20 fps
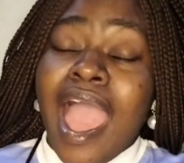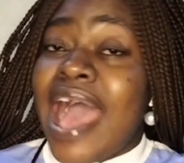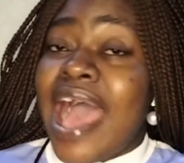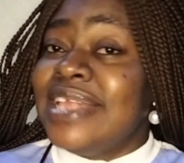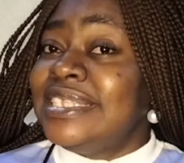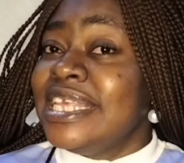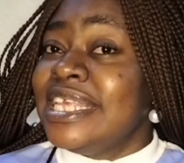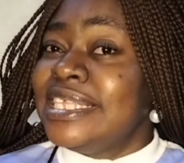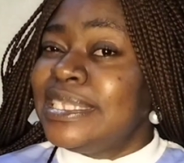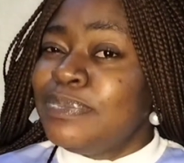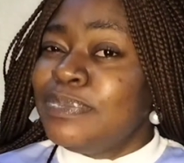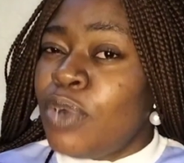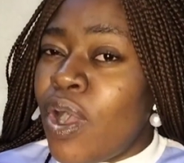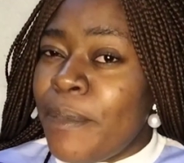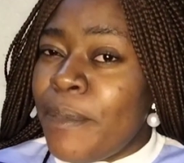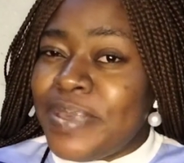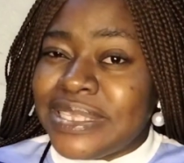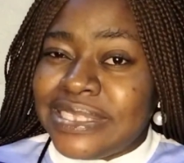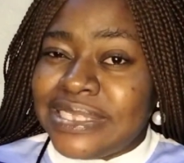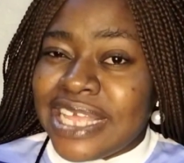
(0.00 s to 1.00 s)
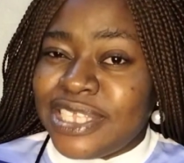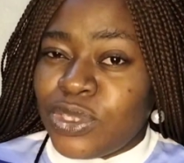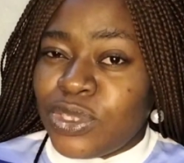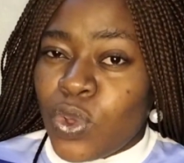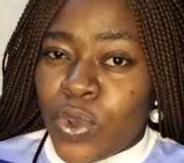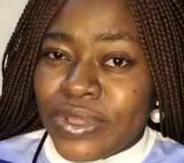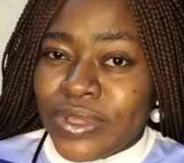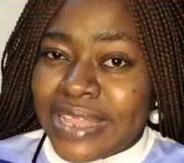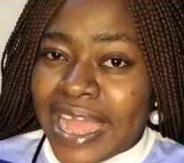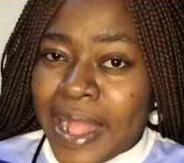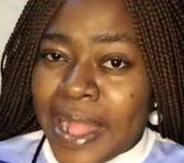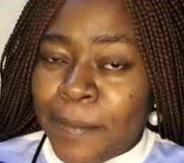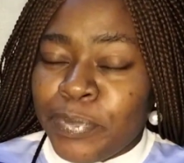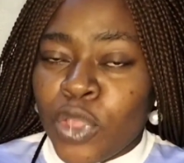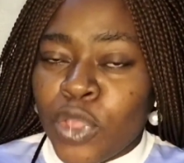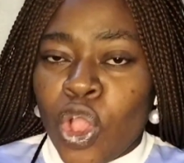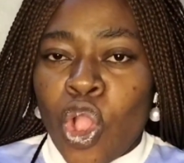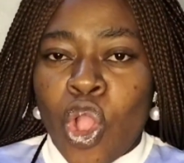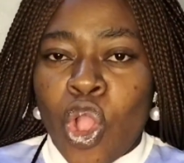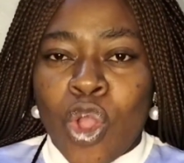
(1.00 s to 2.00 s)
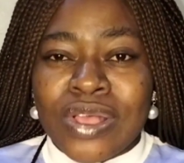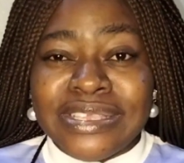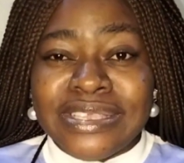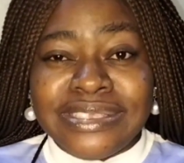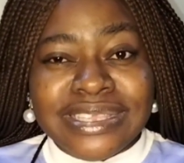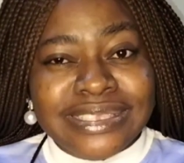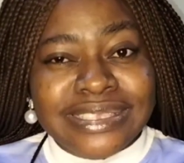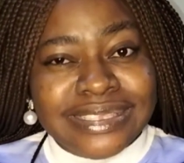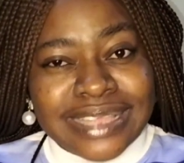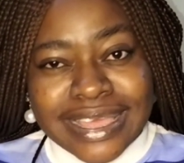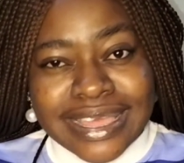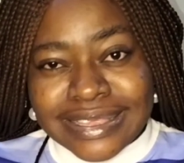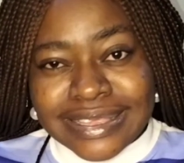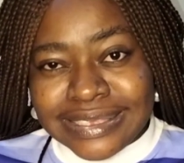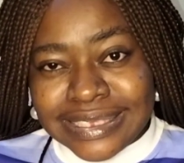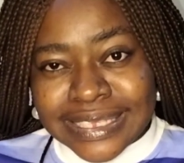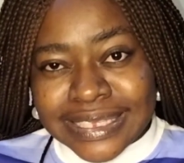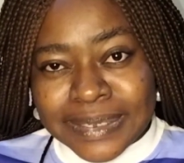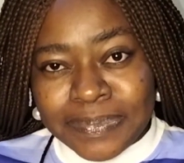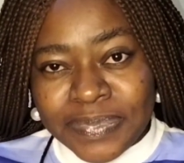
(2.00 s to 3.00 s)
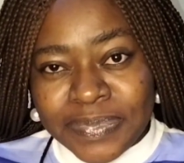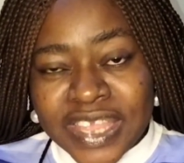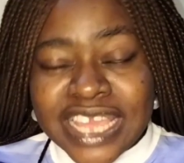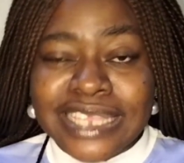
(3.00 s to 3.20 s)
As a small business owner, consistency